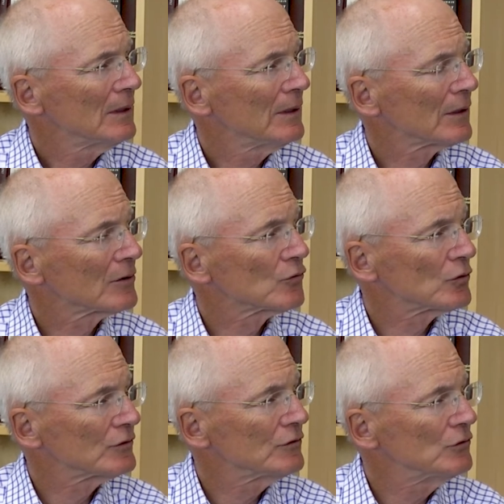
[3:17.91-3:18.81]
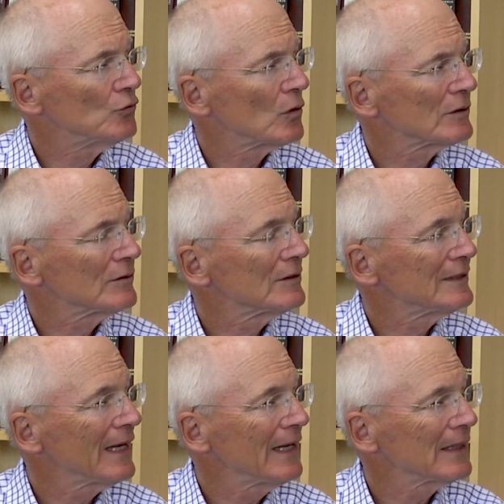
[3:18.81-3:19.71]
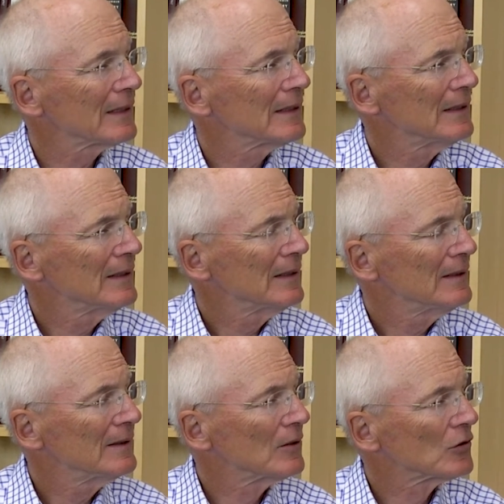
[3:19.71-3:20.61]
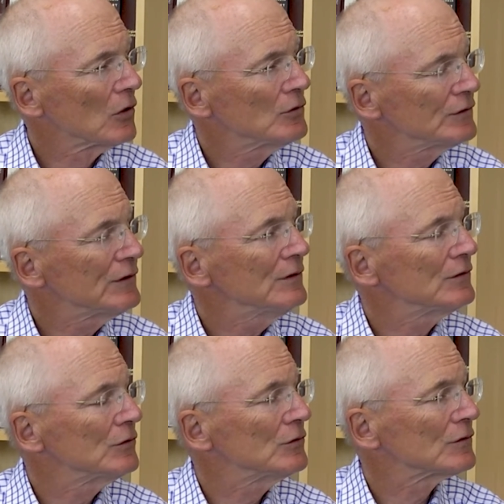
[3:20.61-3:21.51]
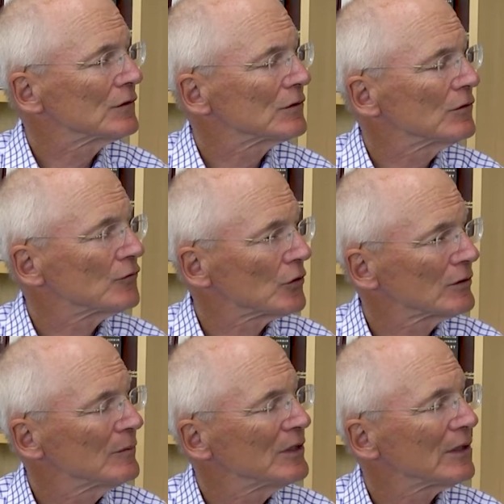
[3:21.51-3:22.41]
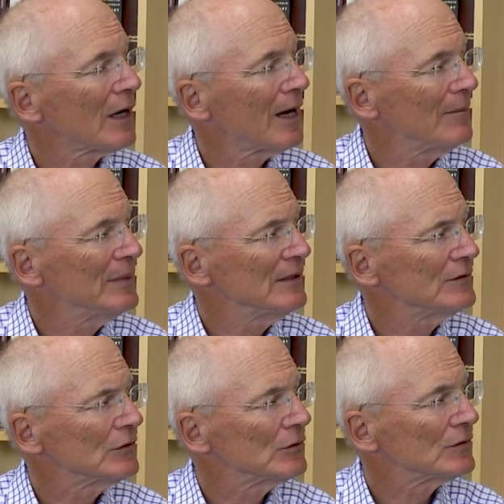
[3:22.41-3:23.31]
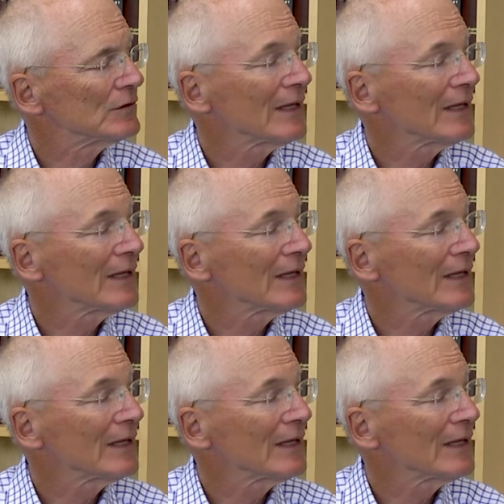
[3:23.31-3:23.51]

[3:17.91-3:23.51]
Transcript: In other words, you want to take the low C students and convert them into high B students.